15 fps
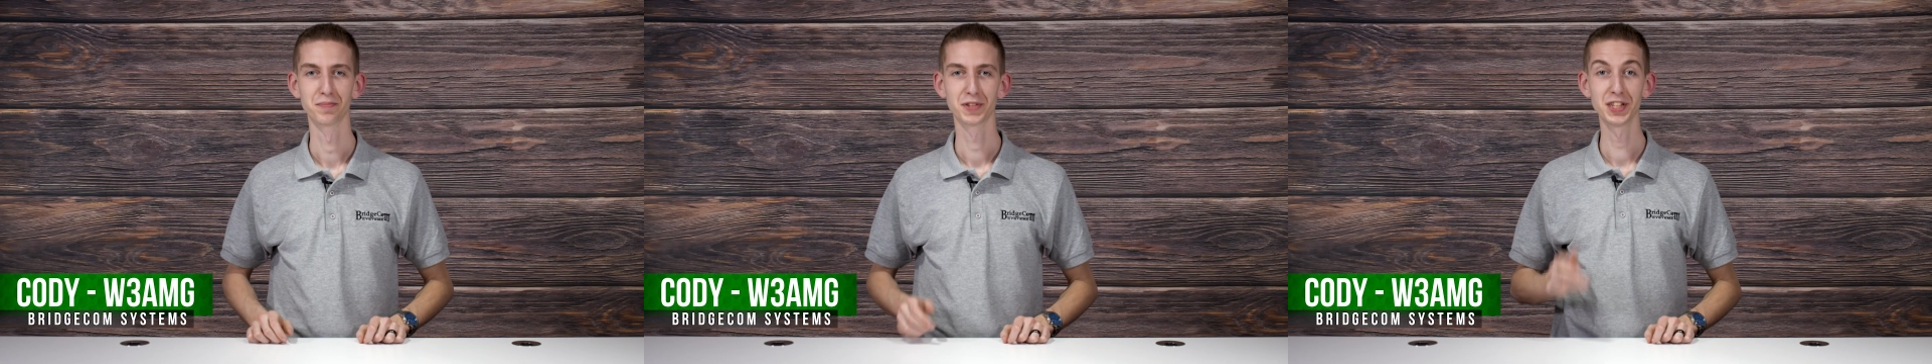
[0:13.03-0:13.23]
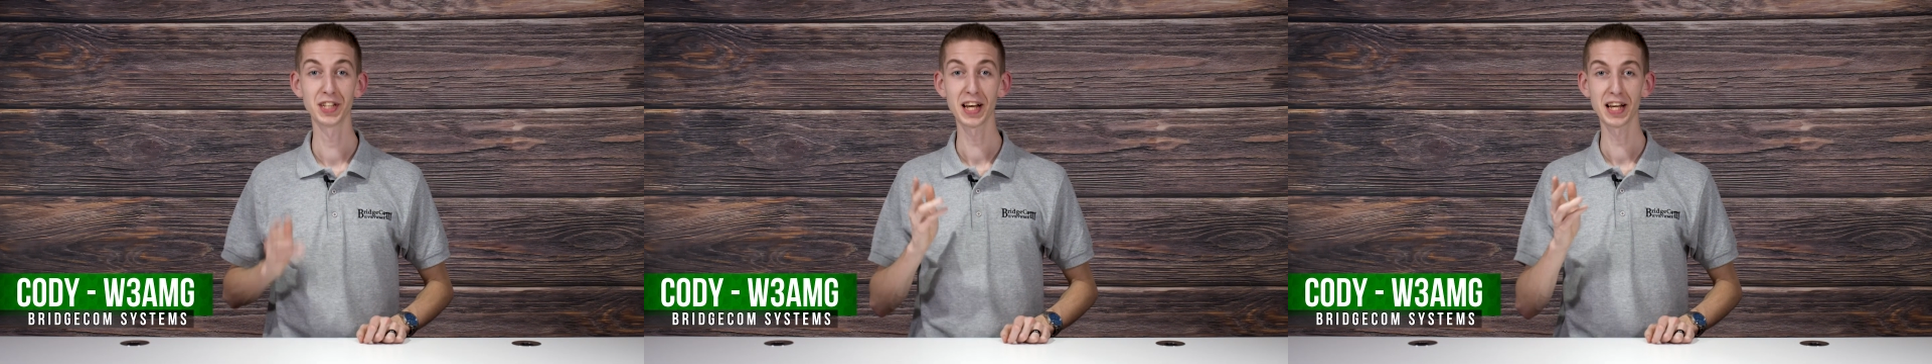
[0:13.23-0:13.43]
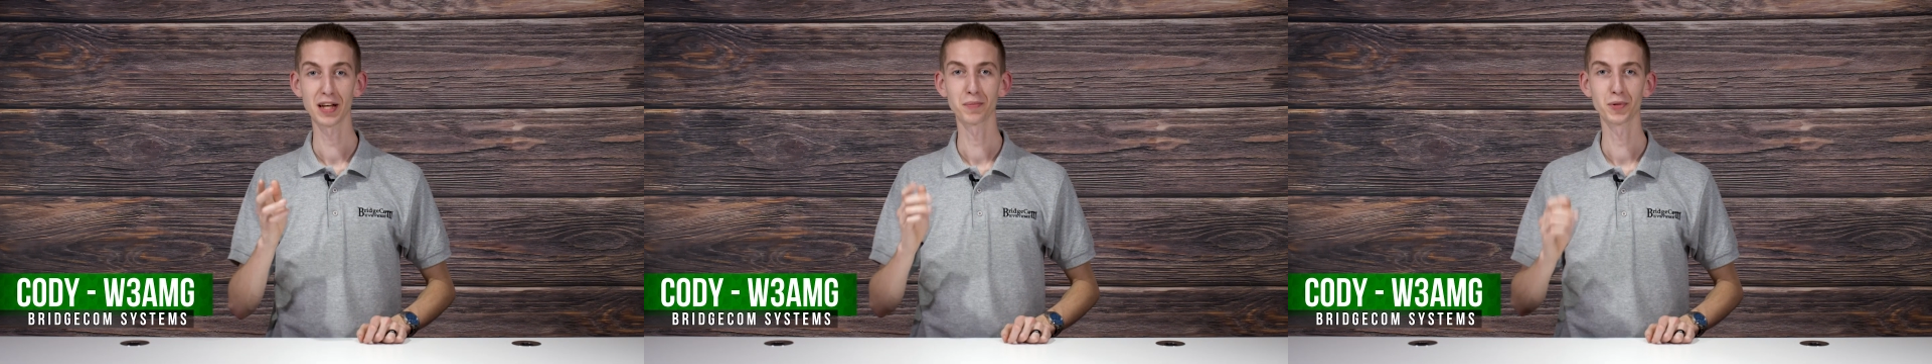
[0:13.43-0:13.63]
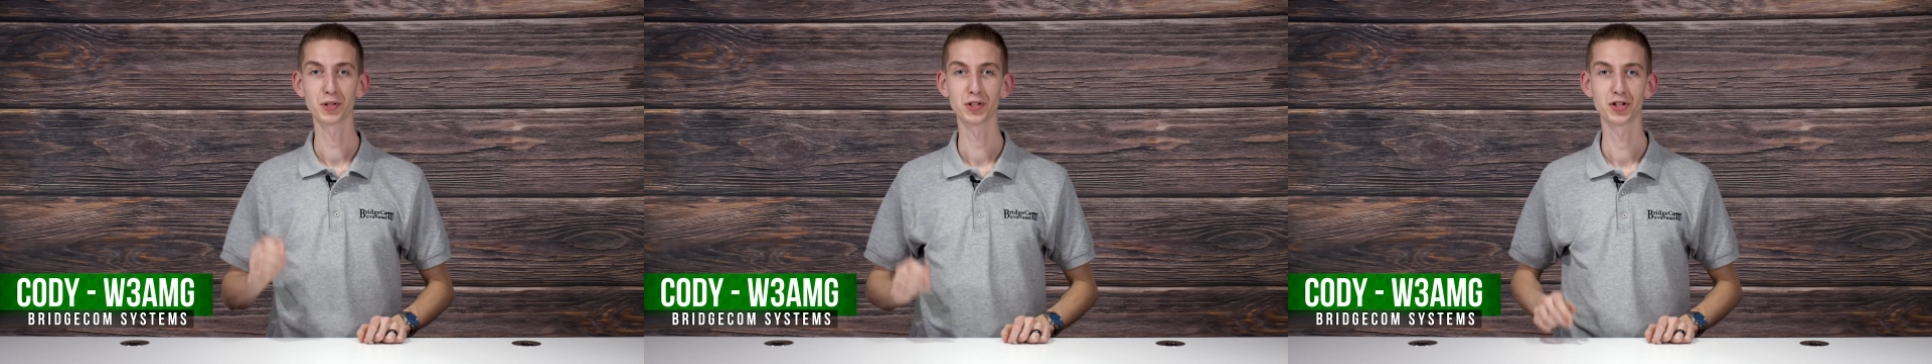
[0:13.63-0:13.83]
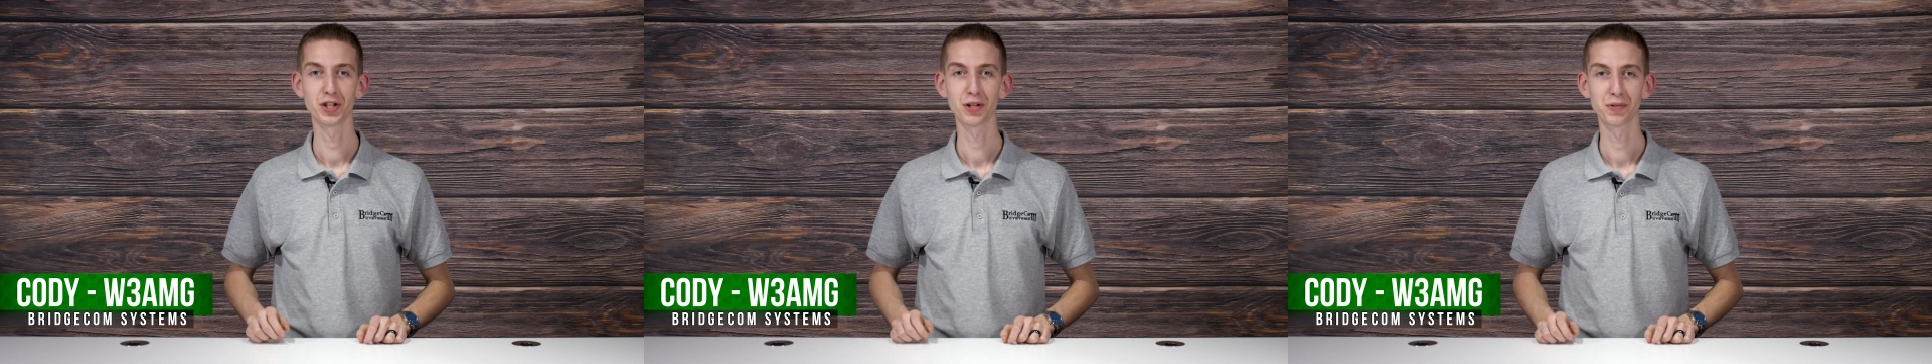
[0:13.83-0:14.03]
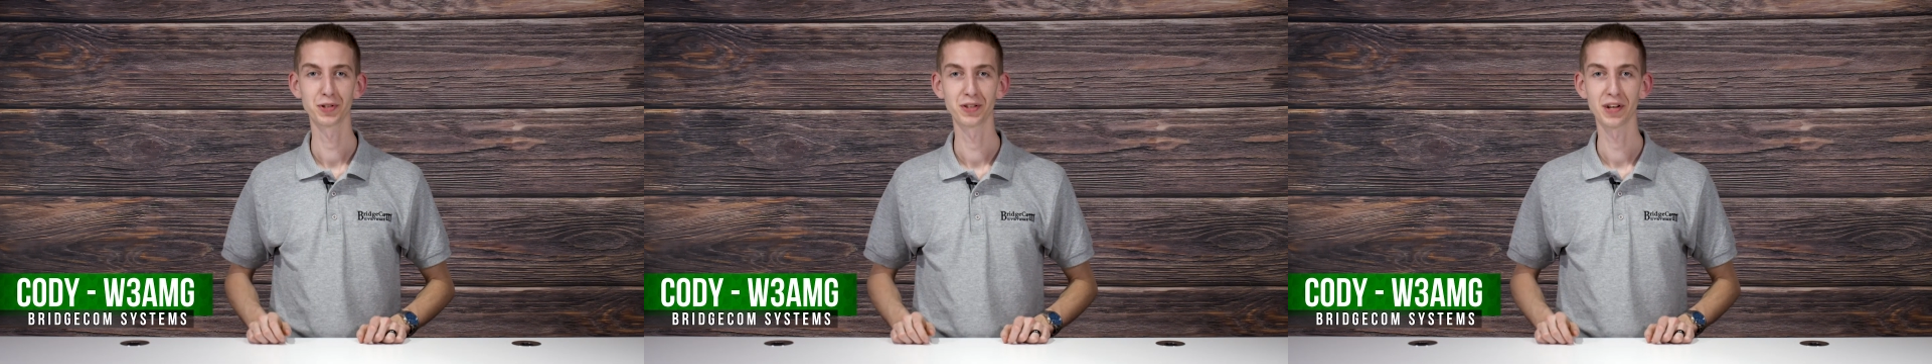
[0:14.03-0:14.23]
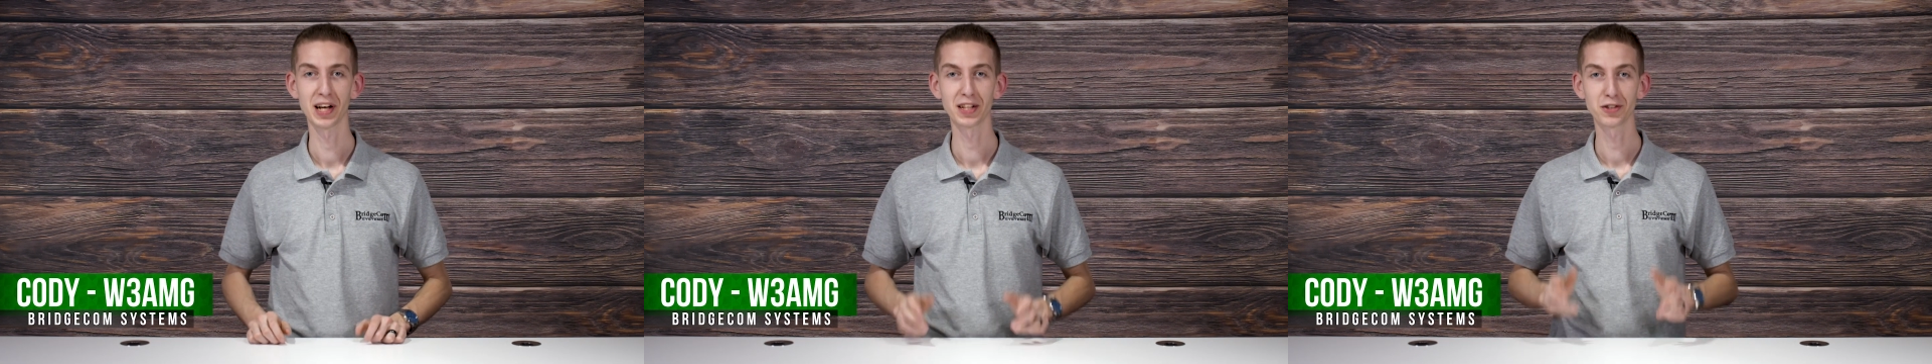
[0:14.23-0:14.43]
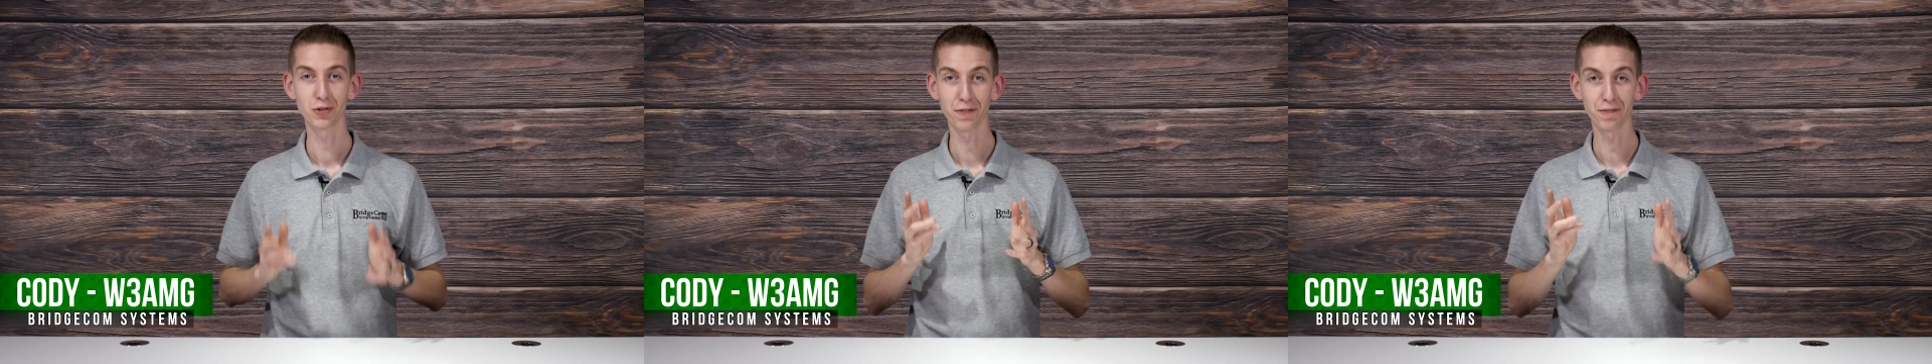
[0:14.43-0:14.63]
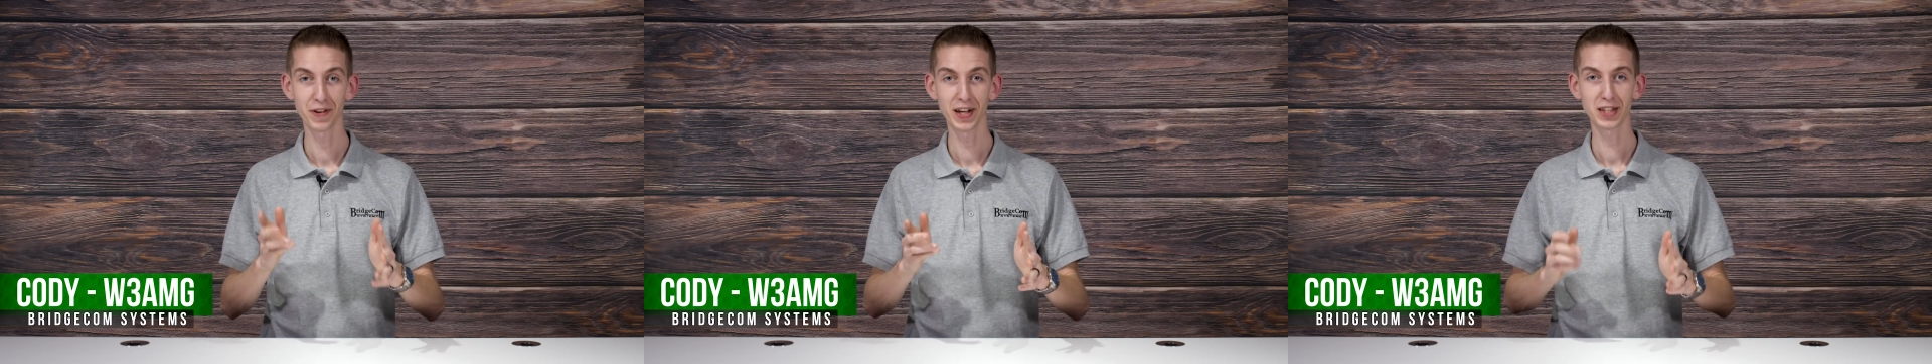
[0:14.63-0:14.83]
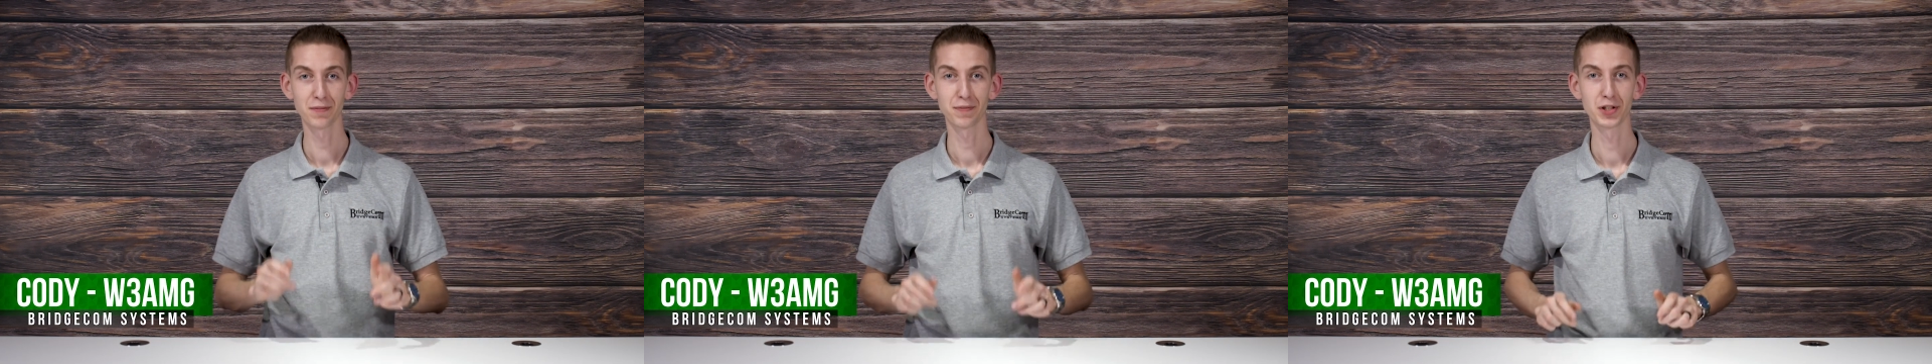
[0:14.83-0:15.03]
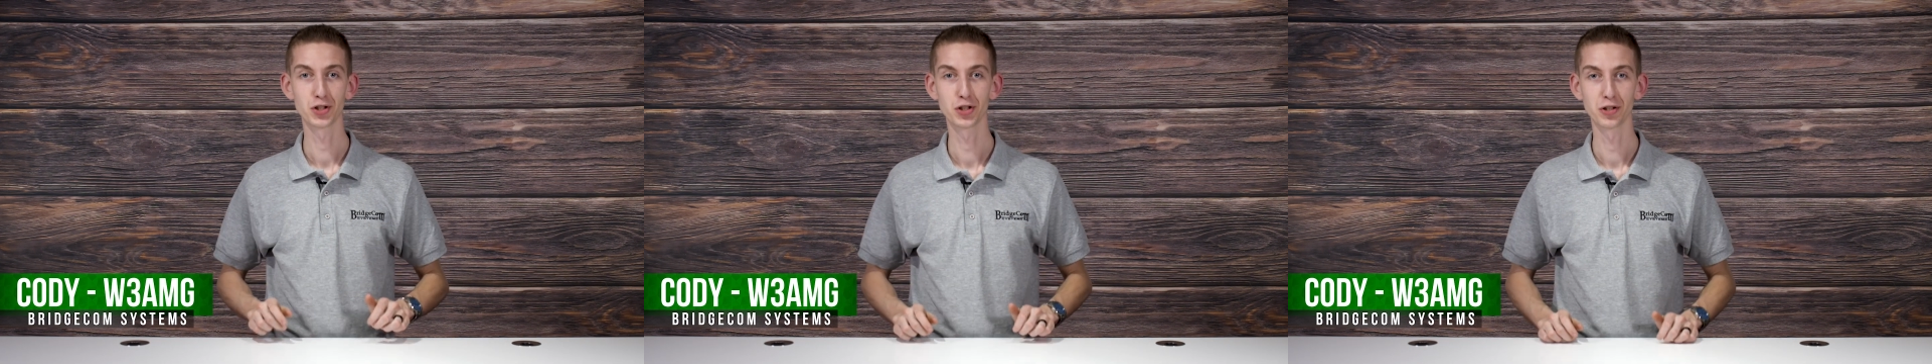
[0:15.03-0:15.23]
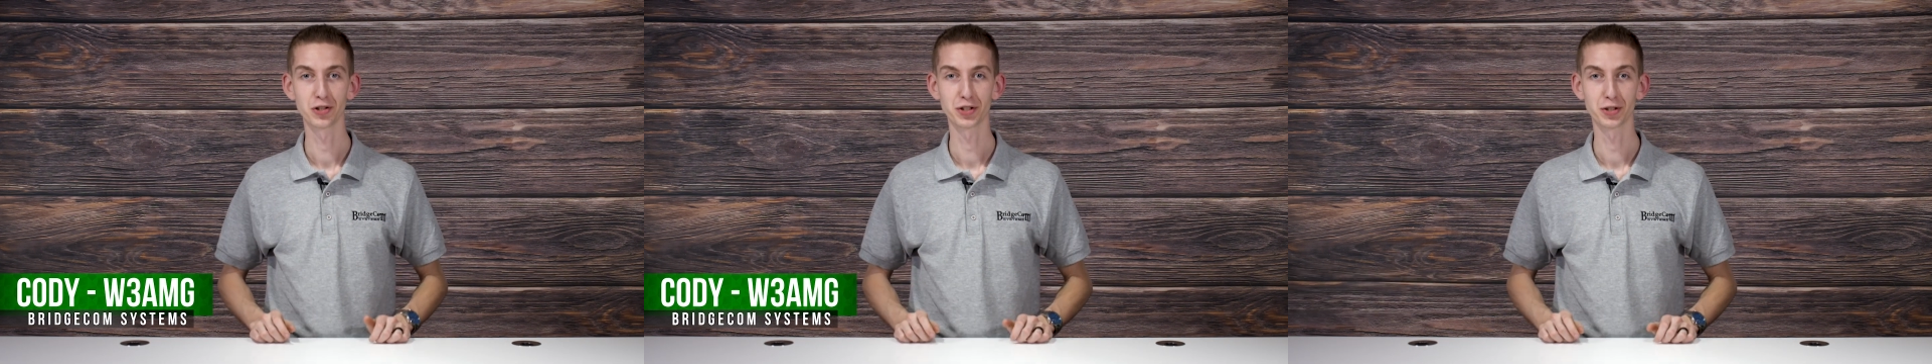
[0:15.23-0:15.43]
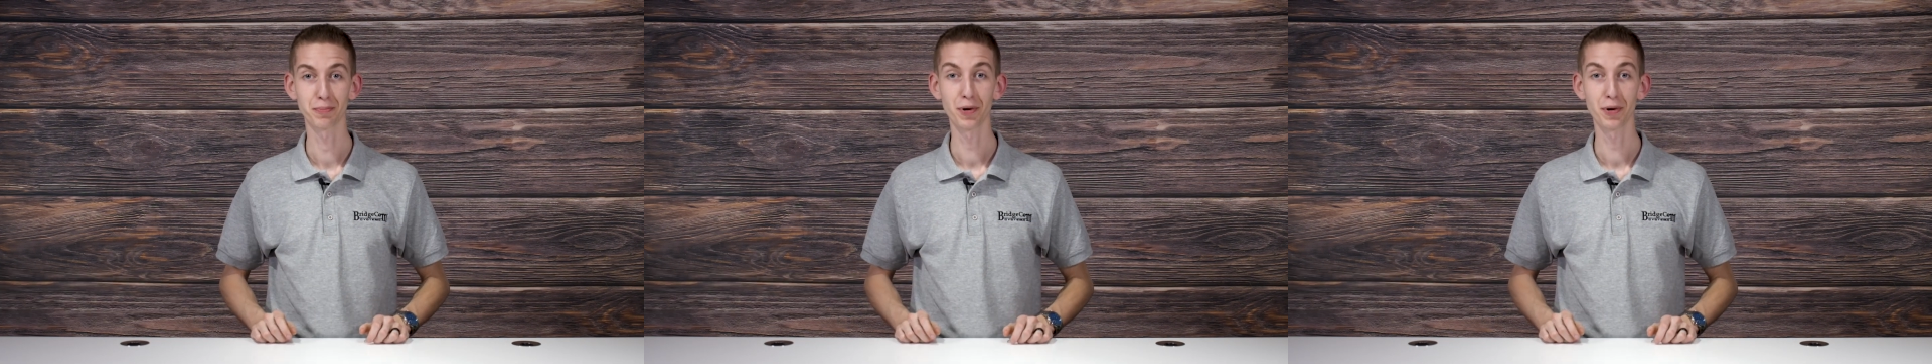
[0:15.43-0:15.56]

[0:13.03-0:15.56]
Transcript: Today I'm going to share with you how to effectively choose the